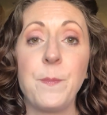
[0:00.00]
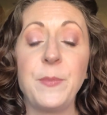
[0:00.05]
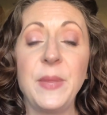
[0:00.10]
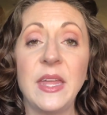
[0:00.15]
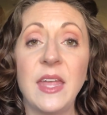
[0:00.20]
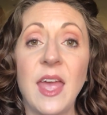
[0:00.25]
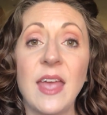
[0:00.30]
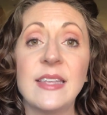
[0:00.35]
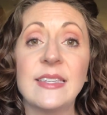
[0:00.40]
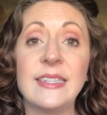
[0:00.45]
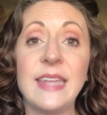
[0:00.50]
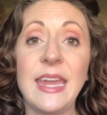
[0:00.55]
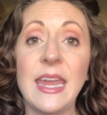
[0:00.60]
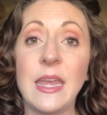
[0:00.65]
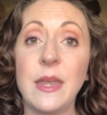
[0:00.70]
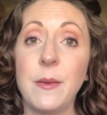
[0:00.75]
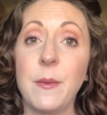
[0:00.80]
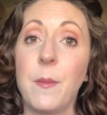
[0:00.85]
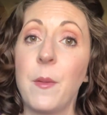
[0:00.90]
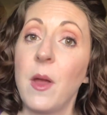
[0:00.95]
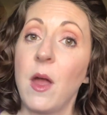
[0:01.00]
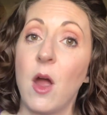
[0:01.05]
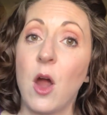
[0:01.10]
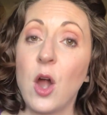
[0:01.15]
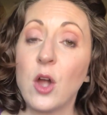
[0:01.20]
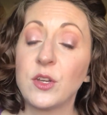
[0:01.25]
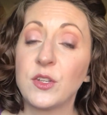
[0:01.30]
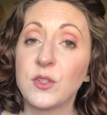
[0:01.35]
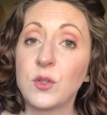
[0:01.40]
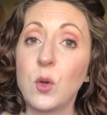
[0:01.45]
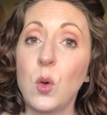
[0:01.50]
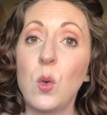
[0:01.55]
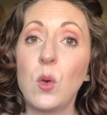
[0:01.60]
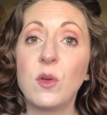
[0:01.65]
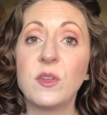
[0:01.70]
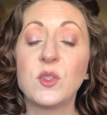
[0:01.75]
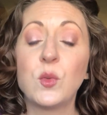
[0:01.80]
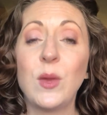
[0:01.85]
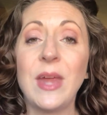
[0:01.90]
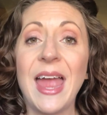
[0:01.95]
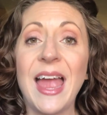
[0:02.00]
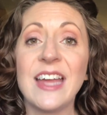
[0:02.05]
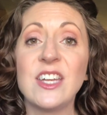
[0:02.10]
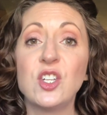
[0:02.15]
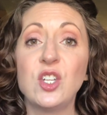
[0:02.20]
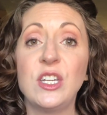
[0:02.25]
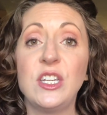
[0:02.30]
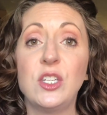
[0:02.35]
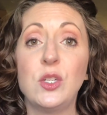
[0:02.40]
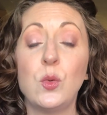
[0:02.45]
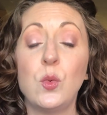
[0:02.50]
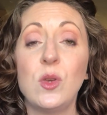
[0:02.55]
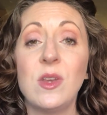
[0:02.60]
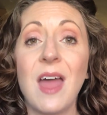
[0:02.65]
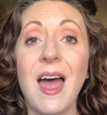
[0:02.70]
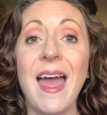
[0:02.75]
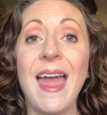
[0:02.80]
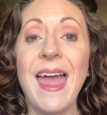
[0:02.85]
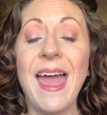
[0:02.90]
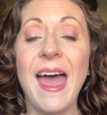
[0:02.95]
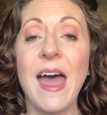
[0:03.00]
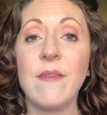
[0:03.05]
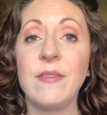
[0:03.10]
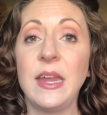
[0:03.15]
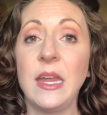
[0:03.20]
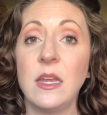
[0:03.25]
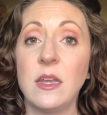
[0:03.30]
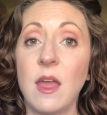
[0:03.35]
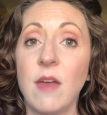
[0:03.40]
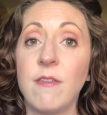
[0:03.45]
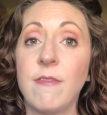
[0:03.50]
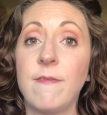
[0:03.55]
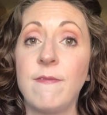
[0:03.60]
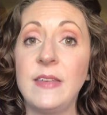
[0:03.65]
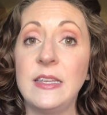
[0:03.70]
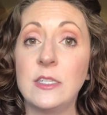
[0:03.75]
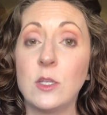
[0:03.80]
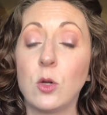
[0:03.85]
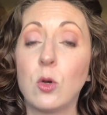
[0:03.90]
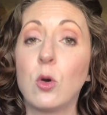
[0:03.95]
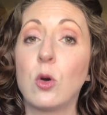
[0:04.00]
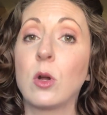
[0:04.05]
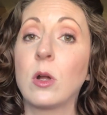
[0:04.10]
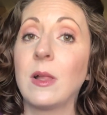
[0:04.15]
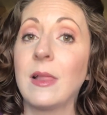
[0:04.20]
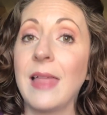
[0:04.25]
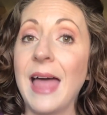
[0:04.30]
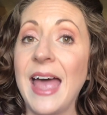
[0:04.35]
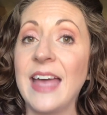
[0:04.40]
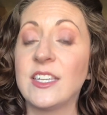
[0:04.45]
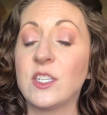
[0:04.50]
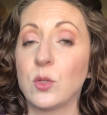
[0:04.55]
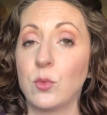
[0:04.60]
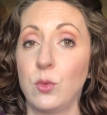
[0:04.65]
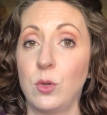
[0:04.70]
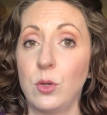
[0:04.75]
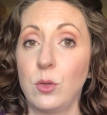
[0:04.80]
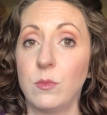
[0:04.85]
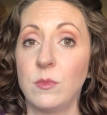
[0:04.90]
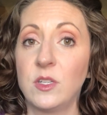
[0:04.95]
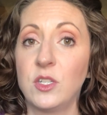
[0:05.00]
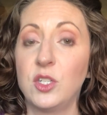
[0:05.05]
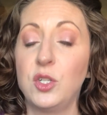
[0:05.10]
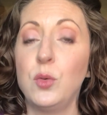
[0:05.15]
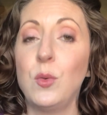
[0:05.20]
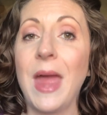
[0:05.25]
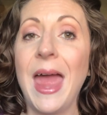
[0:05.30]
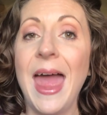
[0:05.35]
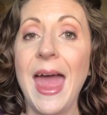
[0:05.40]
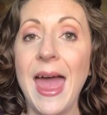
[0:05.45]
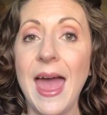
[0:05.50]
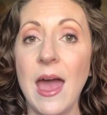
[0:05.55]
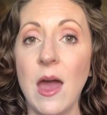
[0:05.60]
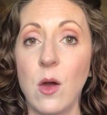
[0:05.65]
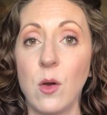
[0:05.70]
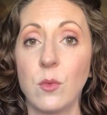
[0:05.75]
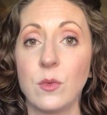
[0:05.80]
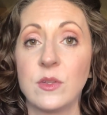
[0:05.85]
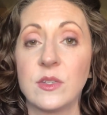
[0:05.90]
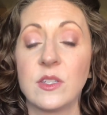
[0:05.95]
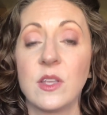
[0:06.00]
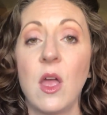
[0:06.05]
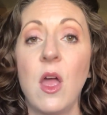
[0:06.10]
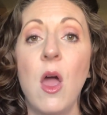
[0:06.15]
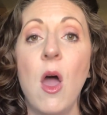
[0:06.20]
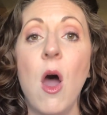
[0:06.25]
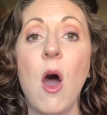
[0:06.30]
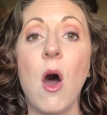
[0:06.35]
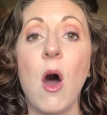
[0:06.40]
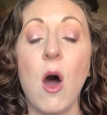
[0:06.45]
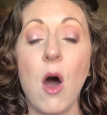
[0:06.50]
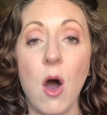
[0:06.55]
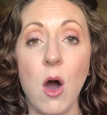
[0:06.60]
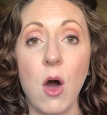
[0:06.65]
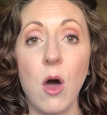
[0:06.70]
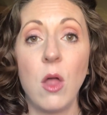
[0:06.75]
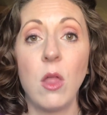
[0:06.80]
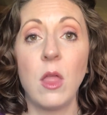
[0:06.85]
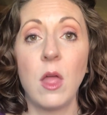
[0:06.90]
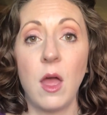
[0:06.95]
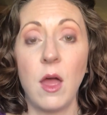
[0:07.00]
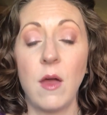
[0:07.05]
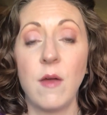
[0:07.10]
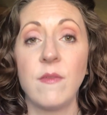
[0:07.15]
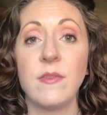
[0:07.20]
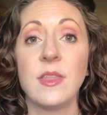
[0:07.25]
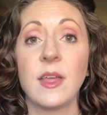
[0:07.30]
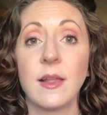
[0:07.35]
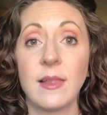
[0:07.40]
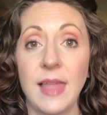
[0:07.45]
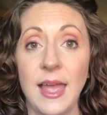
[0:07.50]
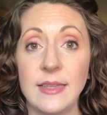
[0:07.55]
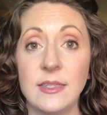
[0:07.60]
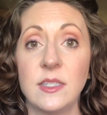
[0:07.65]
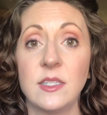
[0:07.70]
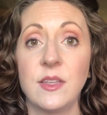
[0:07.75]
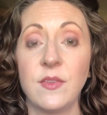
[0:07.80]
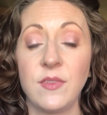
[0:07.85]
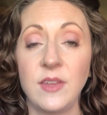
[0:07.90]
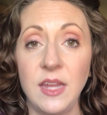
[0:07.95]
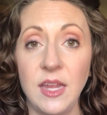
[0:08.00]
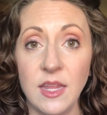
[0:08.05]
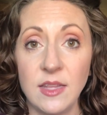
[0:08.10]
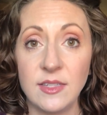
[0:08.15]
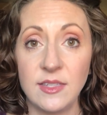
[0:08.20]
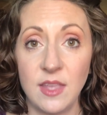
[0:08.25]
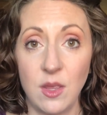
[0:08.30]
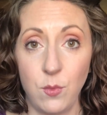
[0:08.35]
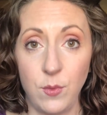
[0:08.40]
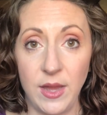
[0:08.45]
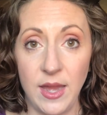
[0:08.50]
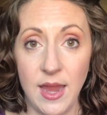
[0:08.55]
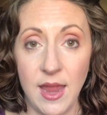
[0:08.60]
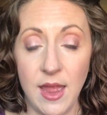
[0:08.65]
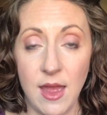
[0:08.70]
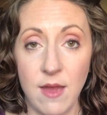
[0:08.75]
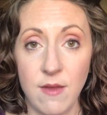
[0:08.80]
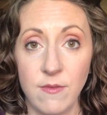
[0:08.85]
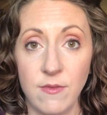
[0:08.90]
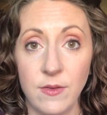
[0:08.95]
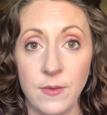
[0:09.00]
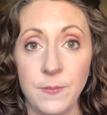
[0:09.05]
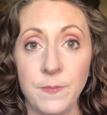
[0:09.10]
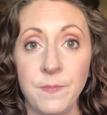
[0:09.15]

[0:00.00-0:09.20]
Because in our schools, we actually do not have enough physical classrooms to house all of the classes of kids that we have.